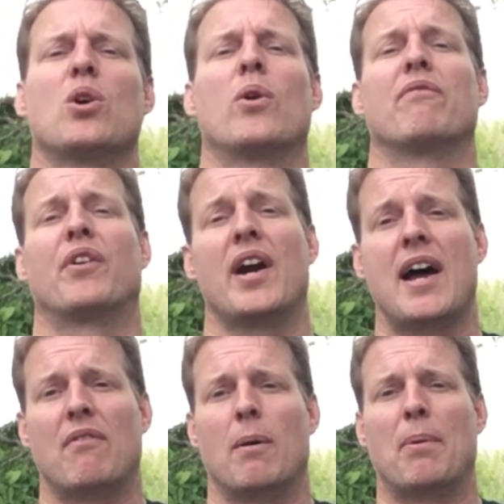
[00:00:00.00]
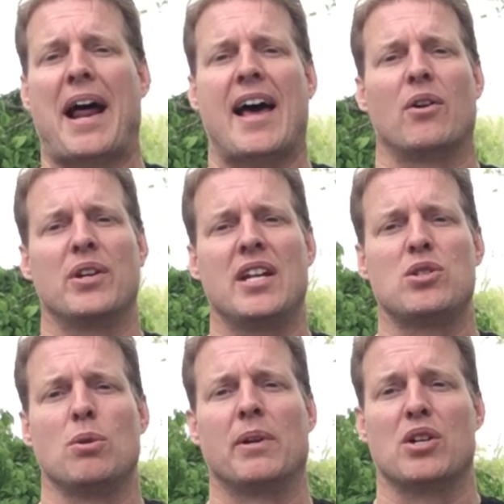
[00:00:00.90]
going forever, but I don't need
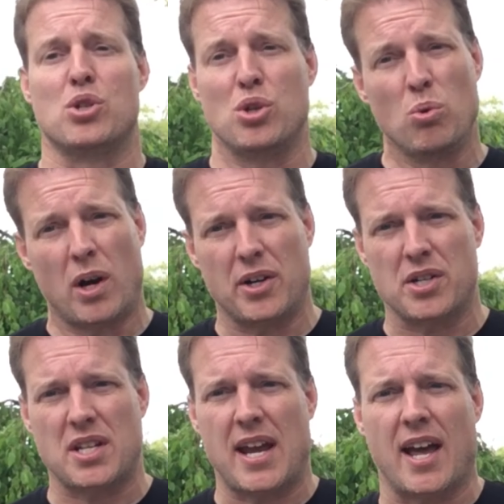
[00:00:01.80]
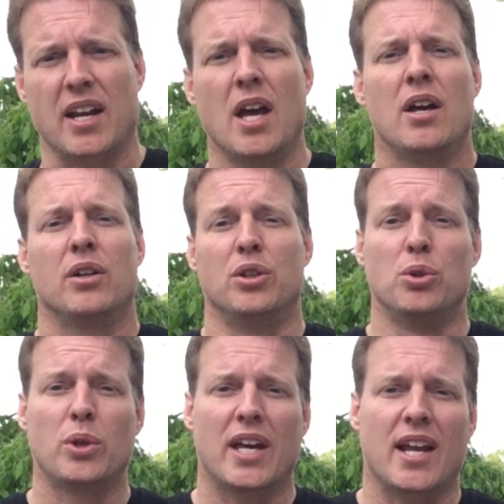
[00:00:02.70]
to because you understand.
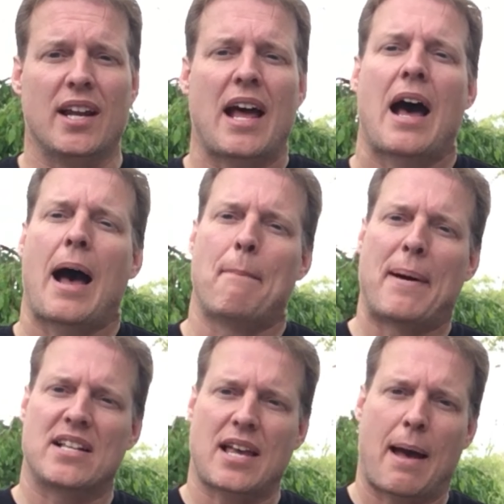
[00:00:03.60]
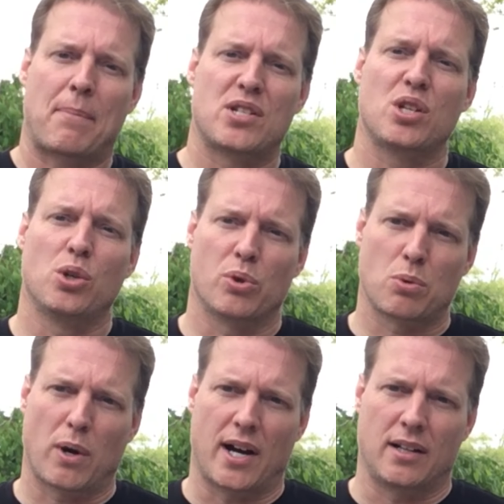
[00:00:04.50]
You get it. I bet it's happened to you as
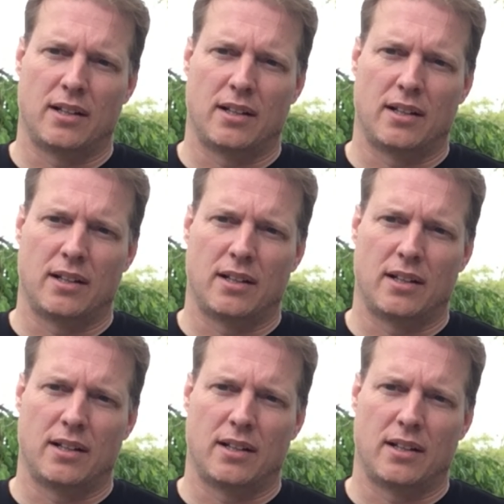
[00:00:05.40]
well.